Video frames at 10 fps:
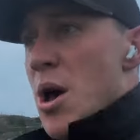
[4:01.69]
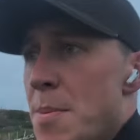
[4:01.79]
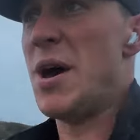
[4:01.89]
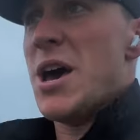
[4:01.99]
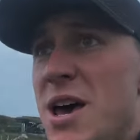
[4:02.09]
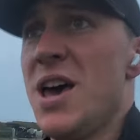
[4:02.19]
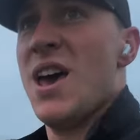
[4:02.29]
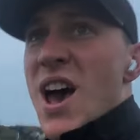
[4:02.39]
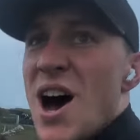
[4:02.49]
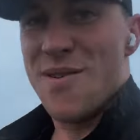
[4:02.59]
But
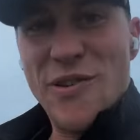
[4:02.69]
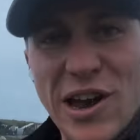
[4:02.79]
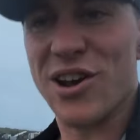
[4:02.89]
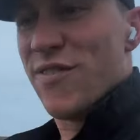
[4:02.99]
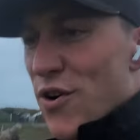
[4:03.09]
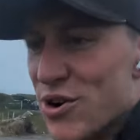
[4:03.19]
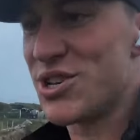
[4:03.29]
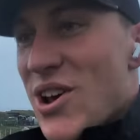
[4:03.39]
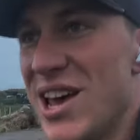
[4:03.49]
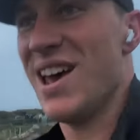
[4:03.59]
I'm really looking forward
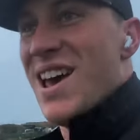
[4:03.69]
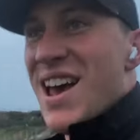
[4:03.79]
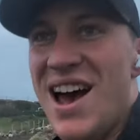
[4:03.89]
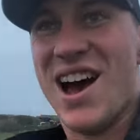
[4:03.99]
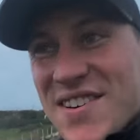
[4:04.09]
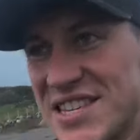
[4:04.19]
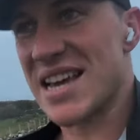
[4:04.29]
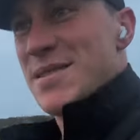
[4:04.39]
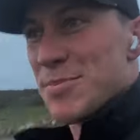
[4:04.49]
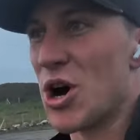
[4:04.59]
to it. I've
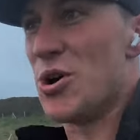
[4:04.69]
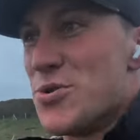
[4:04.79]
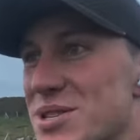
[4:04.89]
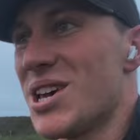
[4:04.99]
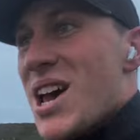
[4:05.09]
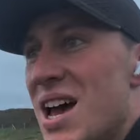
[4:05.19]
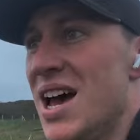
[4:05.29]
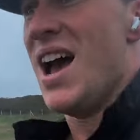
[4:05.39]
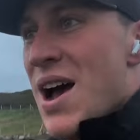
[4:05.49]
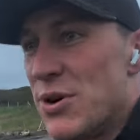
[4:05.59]
set some goals,
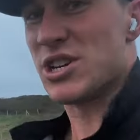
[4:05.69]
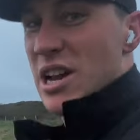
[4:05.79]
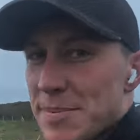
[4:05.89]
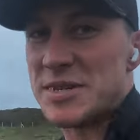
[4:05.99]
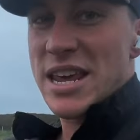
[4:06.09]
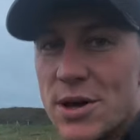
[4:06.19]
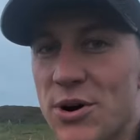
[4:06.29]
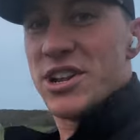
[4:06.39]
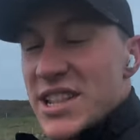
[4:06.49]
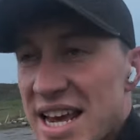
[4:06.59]
which I'll update you
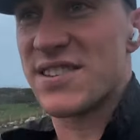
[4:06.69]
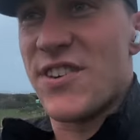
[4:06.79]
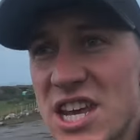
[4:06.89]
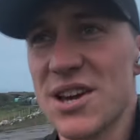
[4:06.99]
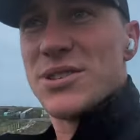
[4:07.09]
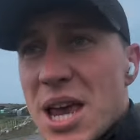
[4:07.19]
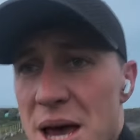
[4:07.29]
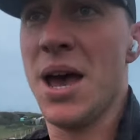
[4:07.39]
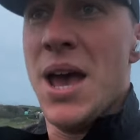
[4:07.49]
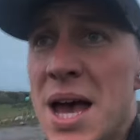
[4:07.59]
on in next videos.
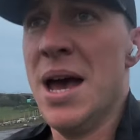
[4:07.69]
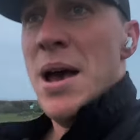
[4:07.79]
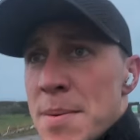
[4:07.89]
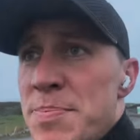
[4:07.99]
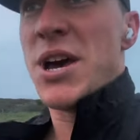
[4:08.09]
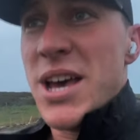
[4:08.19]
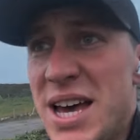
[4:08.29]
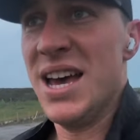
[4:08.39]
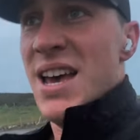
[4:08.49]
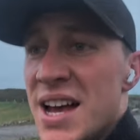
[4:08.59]
But
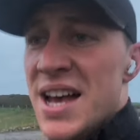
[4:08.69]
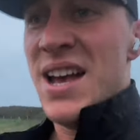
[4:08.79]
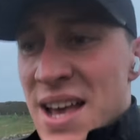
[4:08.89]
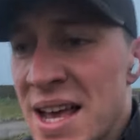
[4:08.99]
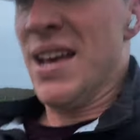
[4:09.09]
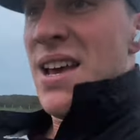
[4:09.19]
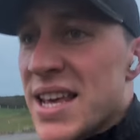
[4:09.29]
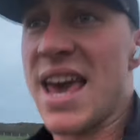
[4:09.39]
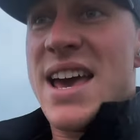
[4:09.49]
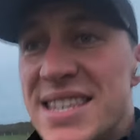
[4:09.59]

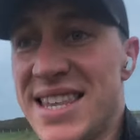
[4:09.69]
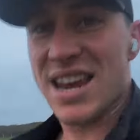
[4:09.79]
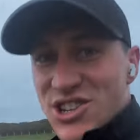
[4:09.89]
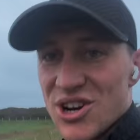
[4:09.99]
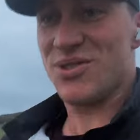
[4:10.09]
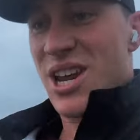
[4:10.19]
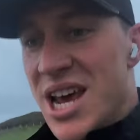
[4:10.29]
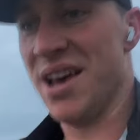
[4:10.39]
yeah, stay tuned.